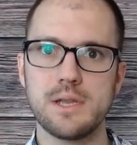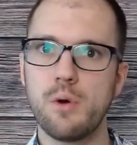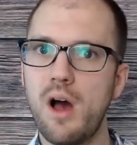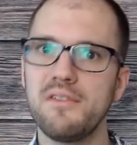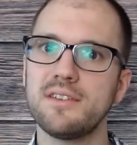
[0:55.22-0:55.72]
Now,
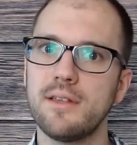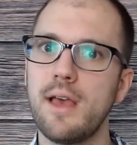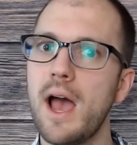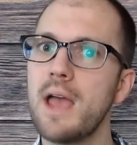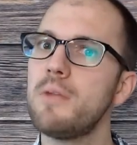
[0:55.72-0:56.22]
obviously,
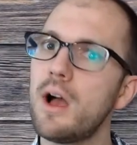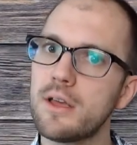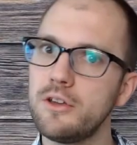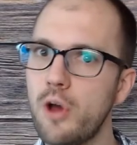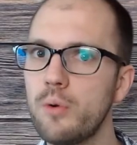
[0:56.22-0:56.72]
I am not
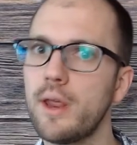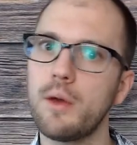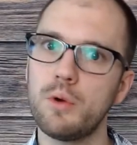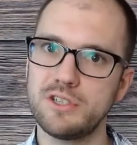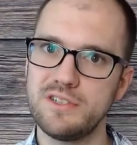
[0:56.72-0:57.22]
condoning
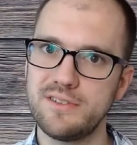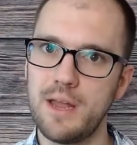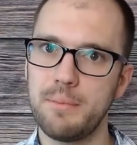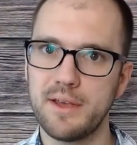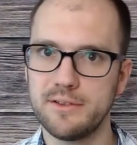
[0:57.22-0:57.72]
what she
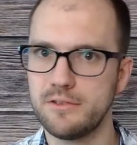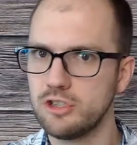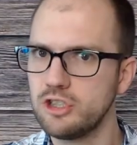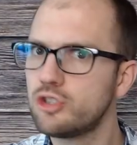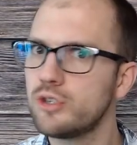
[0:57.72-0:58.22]
said because
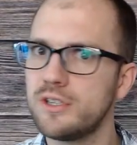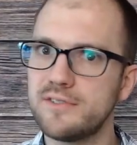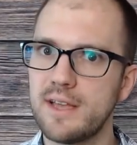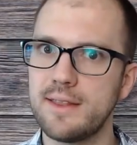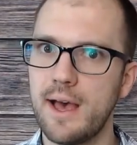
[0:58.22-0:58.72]
she shouldn't have
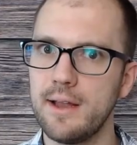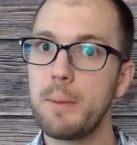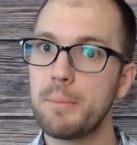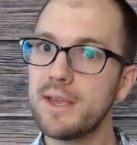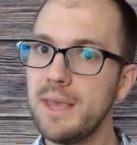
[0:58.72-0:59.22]
said that,
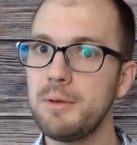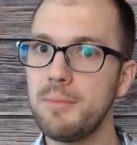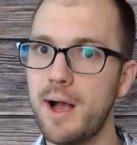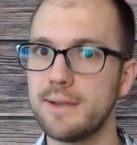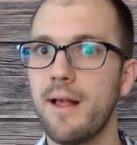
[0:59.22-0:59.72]
but keep in
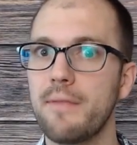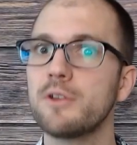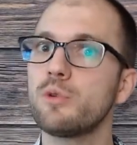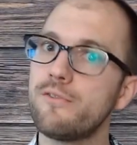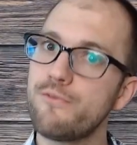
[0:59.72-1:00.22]
mind,
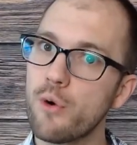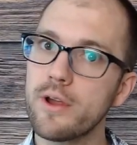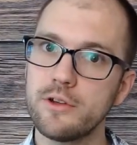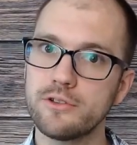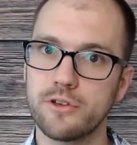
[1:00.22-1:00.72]
this was 4
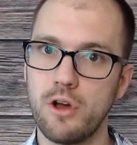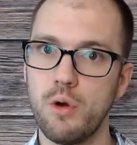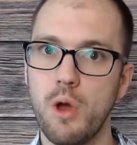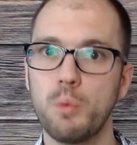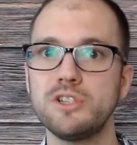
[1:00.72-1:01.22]
years
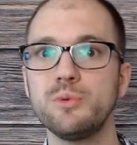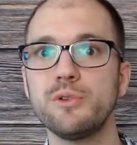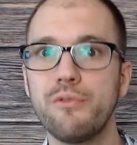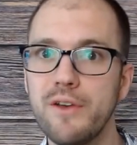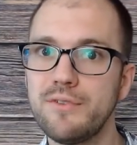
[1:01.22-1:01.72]
ago when she
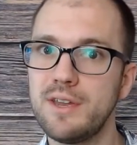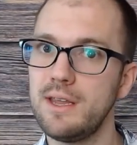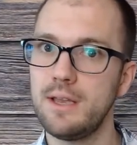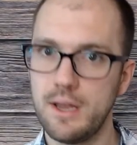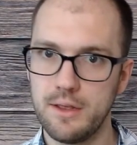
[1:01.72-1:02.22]
was
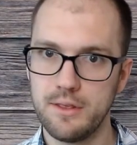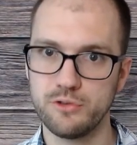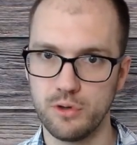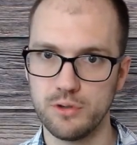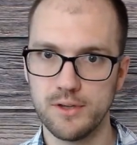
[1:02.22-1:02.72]
15
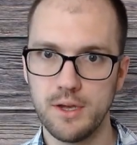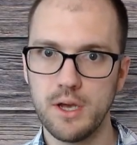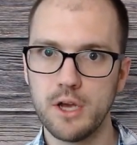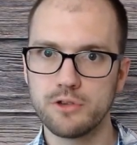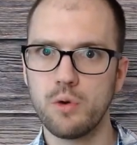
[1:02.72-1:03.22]
years old.
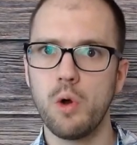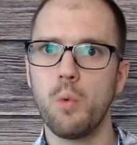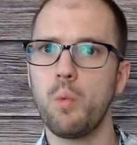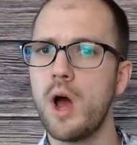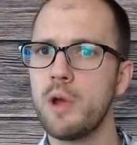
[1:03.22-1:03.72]
So
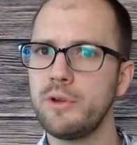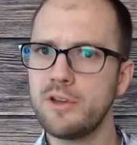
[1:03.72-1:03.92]
why are we